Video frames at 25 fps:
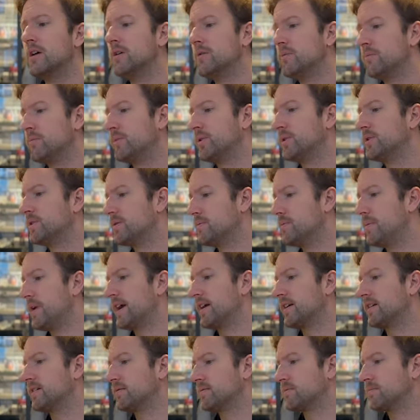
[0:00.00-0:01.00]
put the
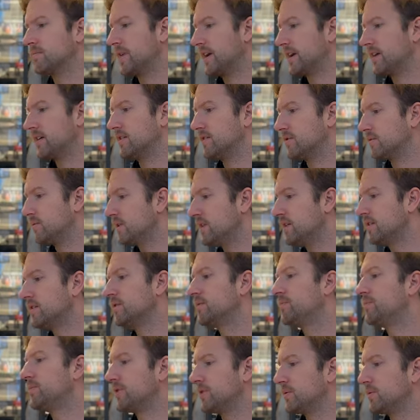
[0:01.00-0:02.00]
bearing back in the wheel,
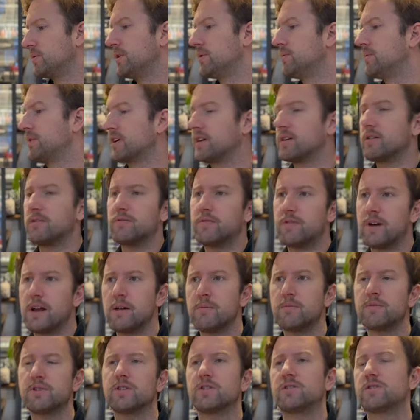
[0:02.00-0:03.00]
put the wheel back in the
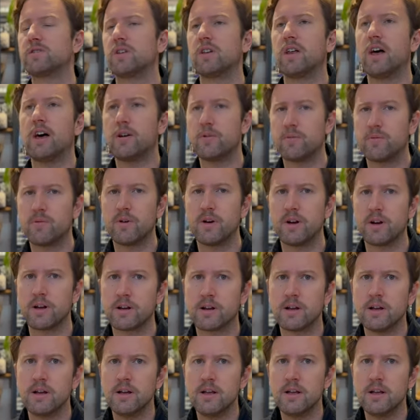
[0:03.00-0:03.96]
frame. So it's a lot of work.